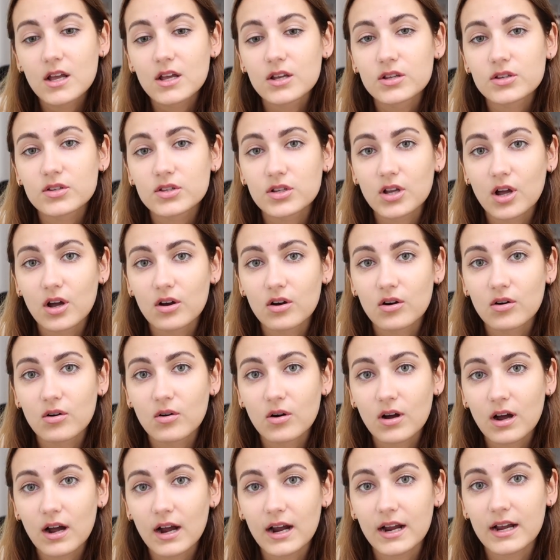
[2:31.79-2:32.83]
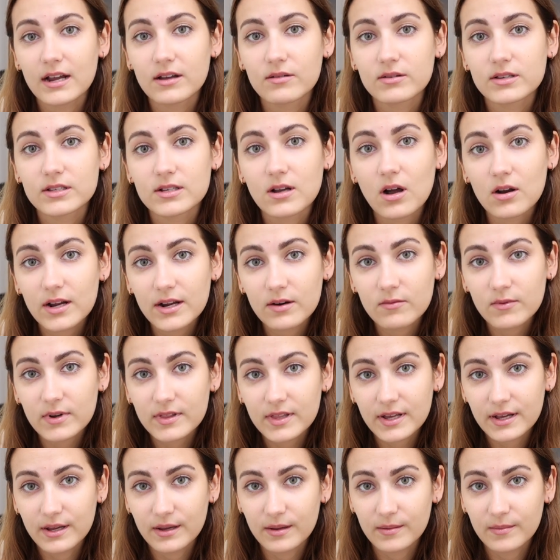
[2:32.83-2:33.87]
So I was talking with
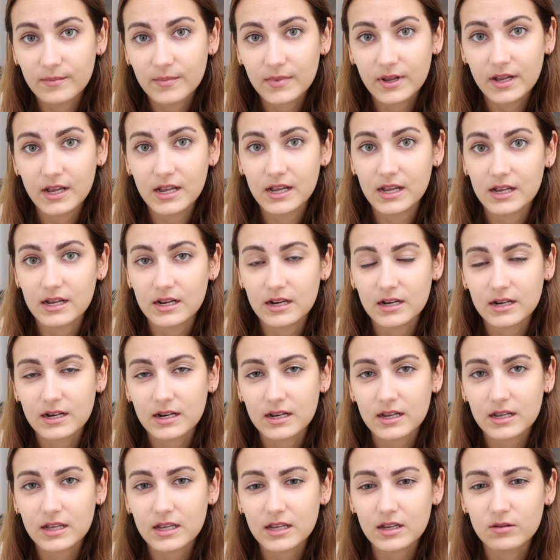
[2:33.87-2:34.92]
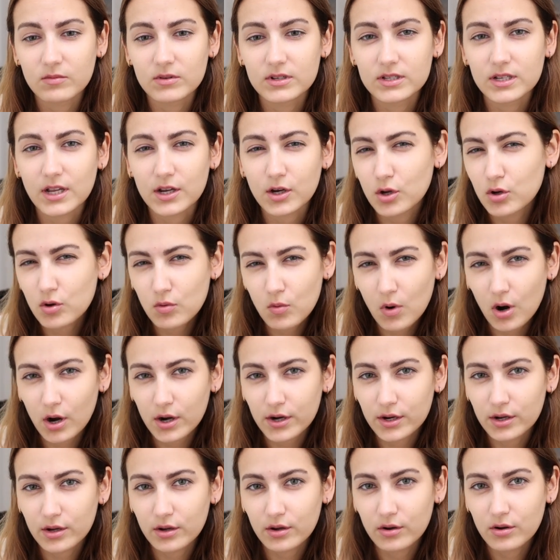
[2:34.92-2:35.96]
him and he was like, who are
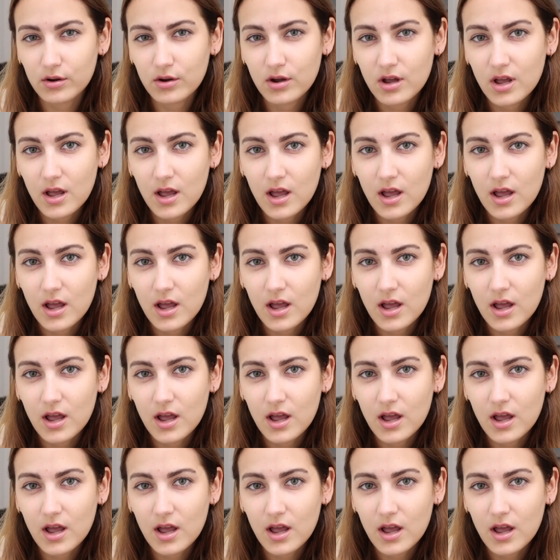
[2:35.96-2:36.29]
you?